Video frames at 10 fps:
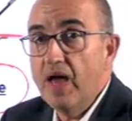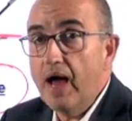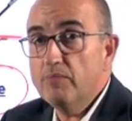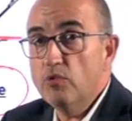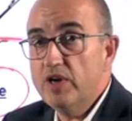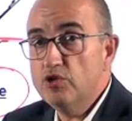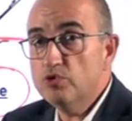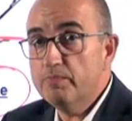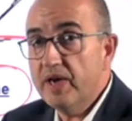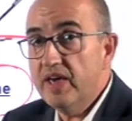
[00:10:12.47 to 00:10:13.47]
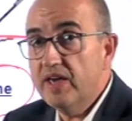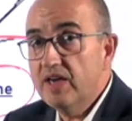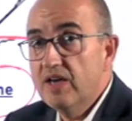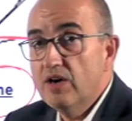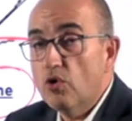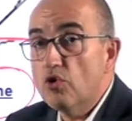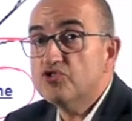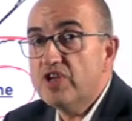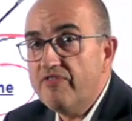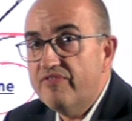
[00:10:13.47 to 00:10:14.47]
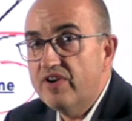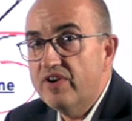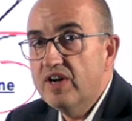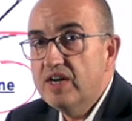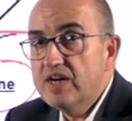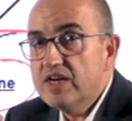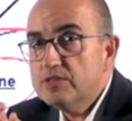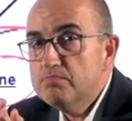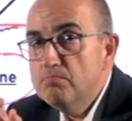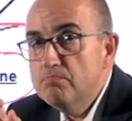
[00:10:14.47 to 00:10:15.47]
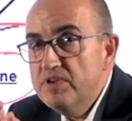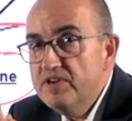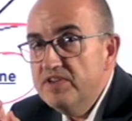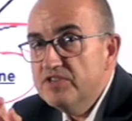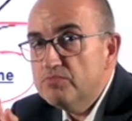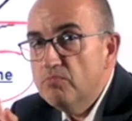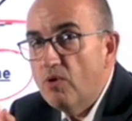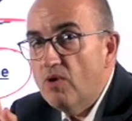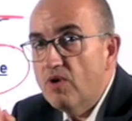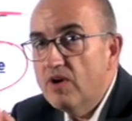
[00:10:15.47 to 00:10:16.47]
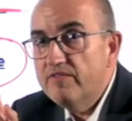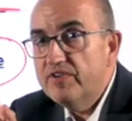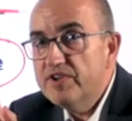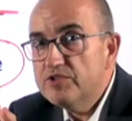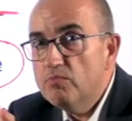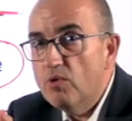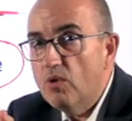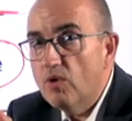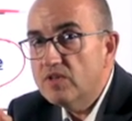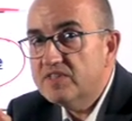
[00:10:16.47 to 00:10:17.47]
I'm willing to pay or suffer a very small,